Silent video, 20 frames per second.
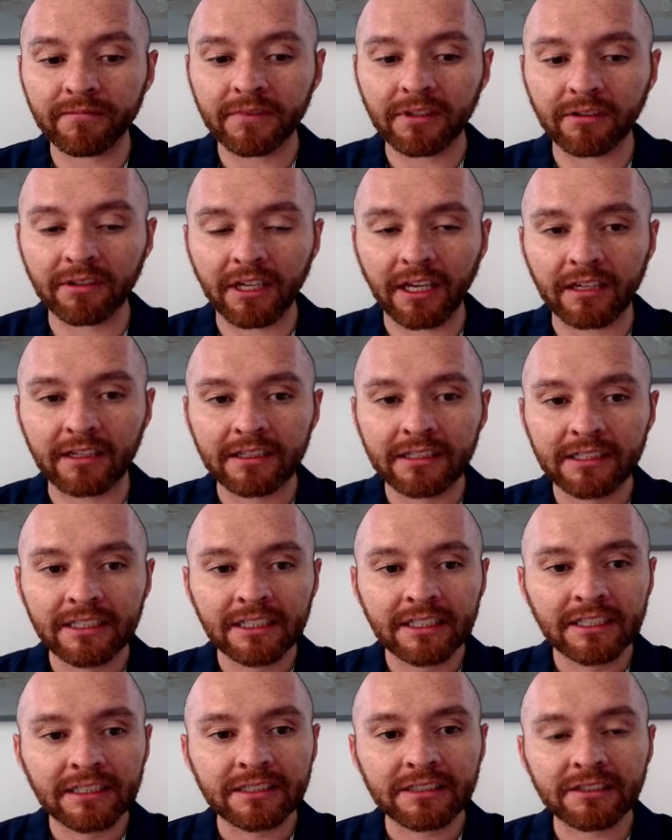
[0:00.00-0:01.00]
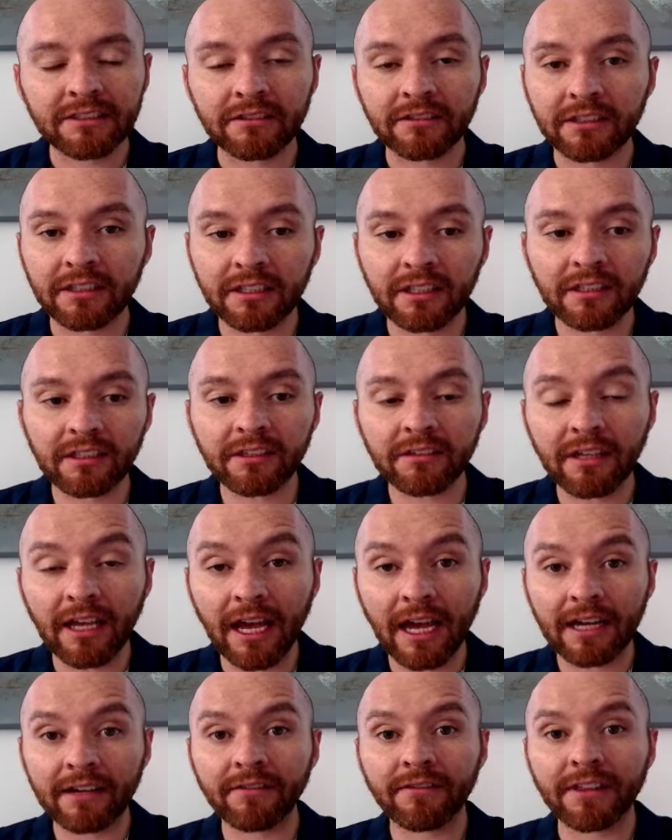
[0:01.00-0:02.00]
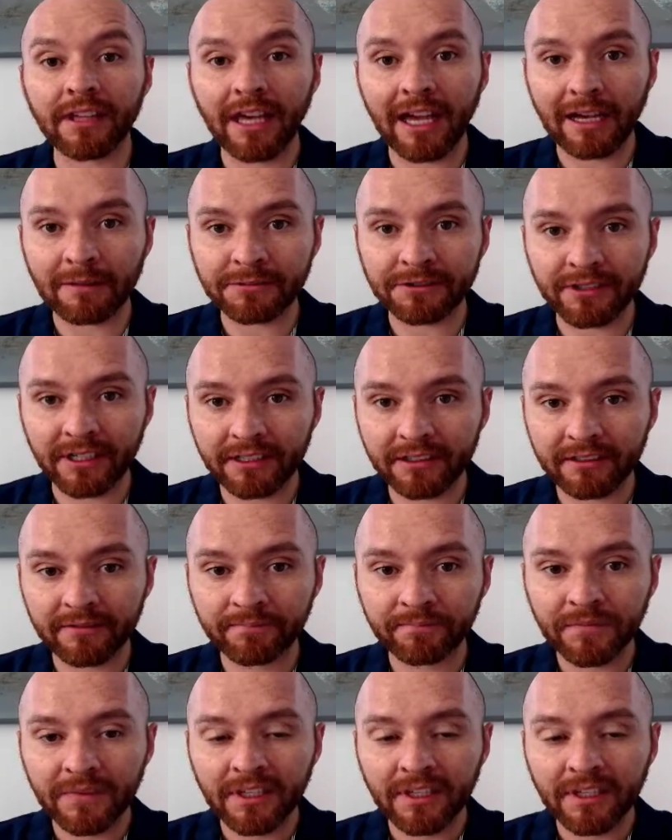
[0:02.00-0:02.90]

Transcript: Okay, so here you have the abstract.